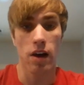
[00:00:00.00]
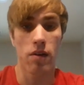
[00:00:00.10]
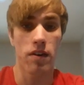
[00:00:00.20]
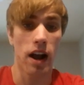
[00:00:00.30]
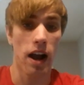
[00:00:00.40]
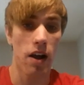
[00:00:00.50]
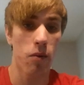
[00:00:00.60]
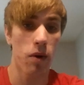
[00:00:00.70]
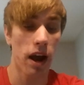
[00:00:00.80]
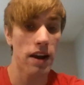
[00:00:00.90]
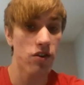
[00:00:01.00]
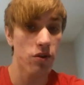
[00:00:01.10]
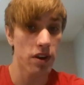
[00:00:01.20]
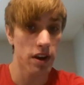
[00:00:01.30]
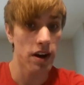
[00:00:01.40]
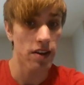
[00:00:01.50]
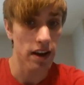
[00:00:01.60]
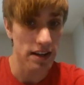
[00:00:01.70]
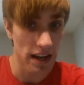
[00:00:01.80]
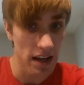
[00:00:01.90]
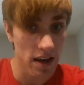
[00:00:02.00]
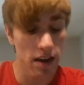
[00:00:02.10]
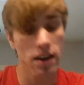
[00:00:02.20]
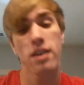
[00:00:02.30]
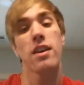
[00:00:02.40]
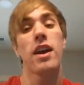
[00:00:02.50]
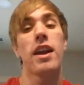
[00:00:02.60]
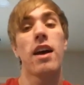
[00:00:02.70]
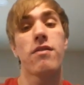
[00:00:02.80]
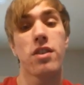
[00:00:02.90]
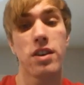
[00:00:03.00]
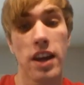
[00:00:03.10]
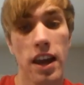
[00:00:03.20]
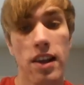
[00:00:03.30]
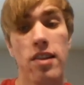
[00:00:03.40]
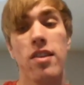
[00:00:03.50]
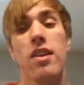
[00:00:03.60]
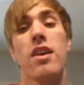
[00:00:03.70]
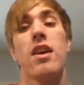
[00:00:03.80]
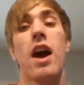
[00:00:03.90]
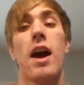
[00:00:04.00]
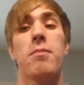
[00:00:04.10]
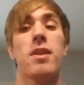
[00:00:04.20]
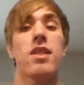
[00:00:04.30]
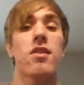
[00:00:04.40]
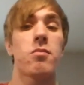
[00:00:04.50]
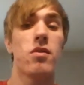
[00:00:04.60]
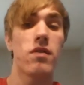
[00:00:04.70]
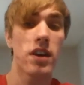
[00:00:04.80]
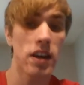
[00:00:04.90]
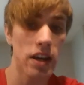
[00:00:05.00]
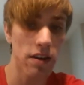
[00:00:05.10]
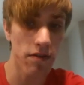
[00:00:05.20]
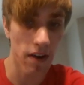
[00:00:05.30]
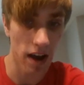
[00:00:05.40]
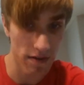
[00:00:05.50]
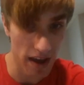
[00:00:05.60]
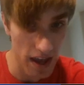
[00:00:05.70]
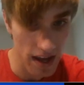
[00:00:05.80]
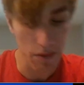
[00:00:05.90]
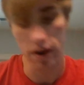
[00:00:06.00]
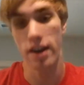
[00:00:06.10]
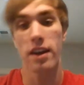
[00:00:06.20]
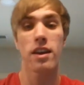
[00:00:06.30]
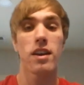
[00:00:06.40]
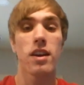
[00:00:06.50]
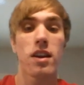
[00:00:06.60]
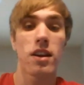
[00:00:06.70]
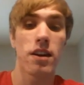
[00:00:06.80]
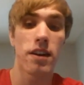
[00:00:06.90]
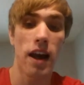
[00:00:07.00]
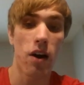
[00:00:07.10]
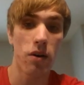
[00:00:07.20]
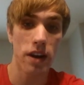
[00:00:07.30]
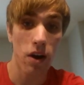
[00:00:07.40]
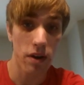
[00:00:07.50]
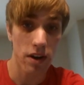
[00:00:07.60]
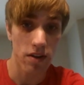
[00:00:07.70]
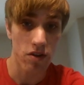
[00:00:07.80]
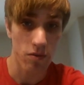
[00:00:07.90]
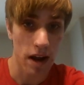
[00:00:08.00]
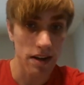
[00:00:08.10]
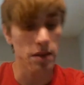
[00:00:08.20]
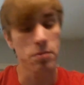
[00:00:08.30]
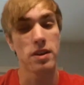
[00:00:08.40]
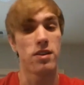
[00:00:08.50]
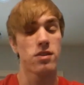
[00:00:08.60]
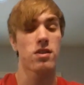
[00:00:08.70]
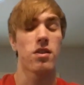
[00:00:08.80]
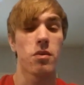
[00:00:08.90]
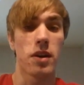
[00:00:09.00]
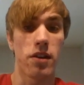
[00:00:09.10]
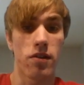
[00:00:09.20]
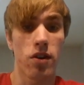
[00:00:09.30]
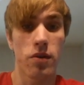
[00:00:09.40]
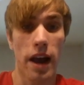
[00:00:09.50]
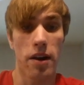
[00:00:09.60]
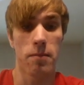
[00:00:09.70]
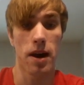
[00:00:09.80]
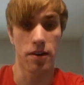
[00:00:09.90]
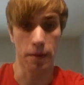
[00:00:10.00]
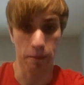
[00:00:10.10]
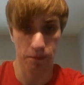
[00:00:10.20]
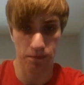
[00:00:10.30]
However, what I do here is I take, and after takes, I play this move e5 anyway. Now it is directly pinned to the queen, there's no doubt about it.